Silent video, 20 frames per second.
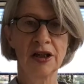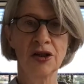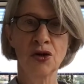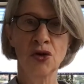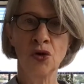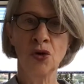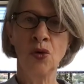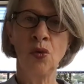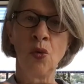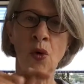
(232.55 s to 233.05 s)

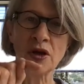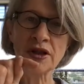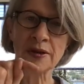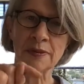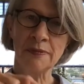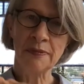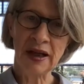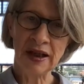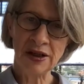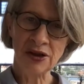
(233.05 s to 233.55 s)
nor was
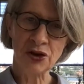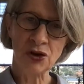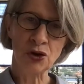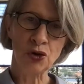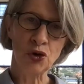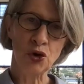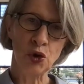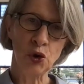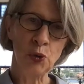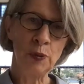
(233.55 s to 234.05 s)
meant
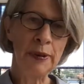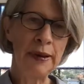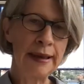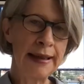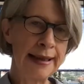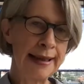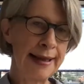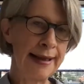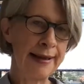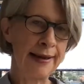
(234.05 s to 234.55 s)
to
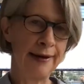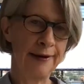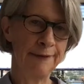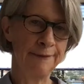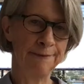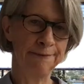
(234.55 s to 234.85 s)
be.